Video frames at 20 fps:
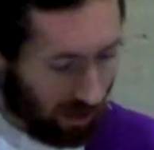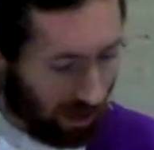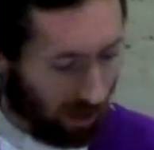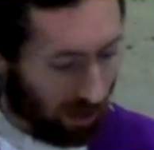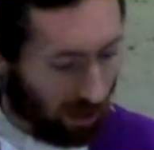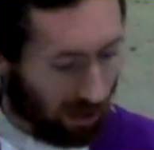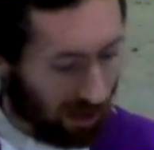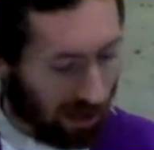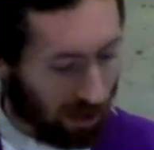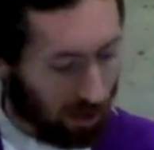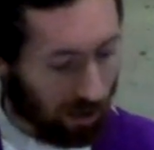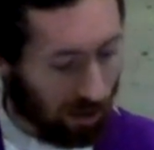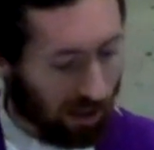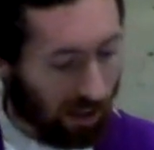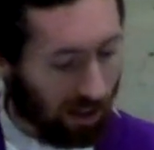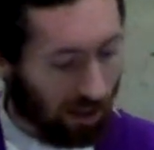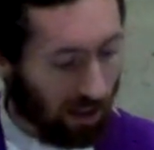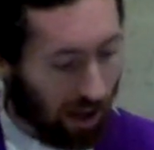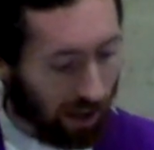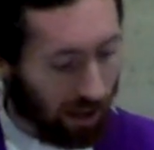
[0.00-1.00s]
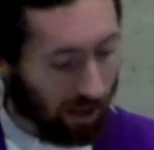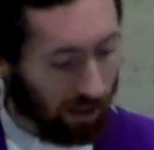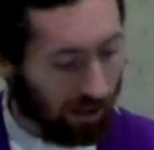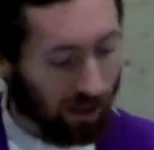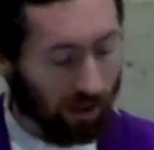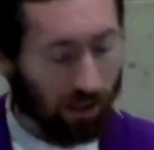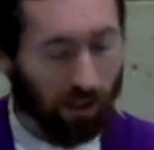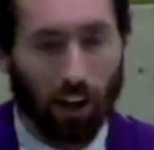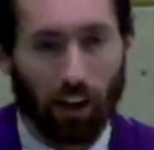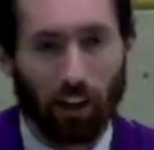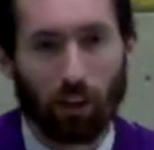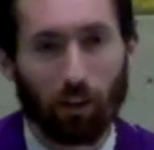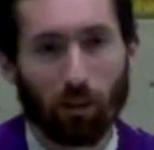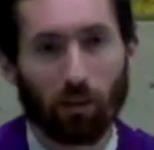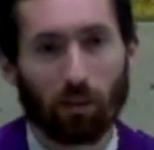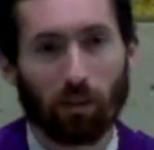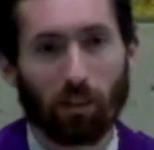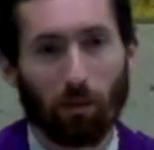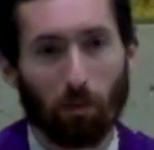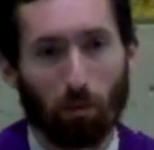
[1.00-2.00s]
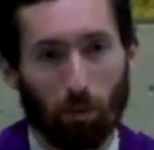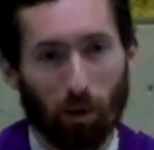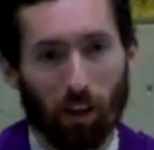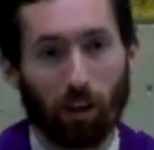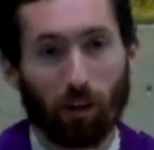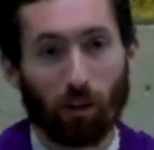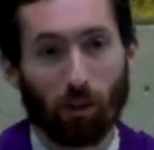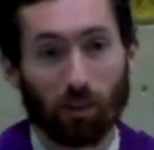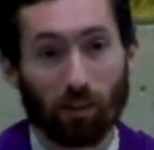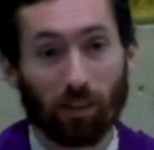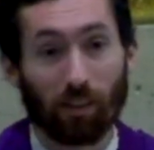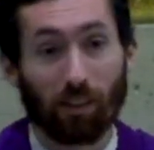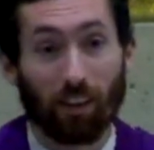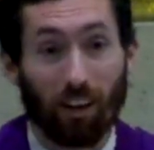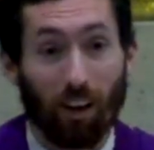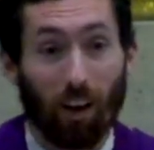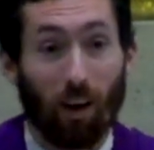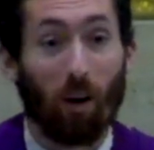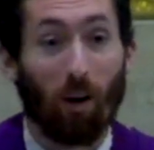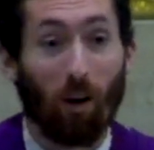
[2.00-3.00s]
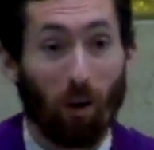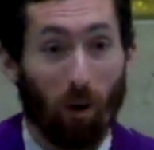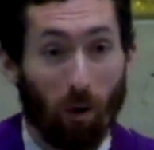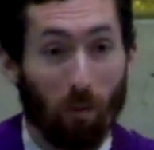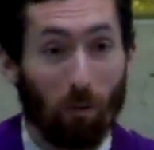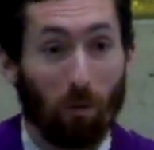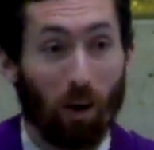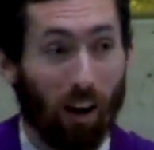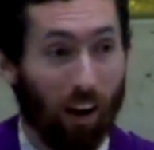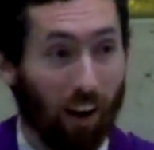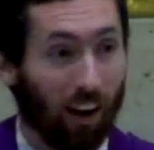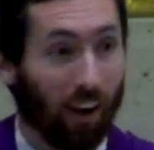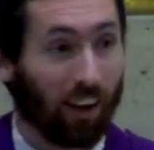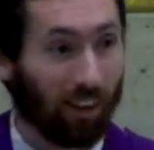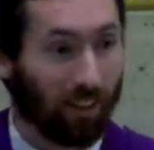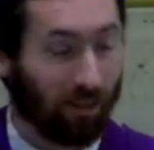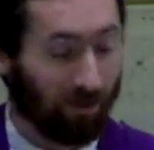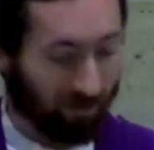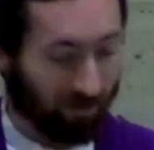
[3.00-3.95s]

There are literally lions, tigers, and bears. Oh my.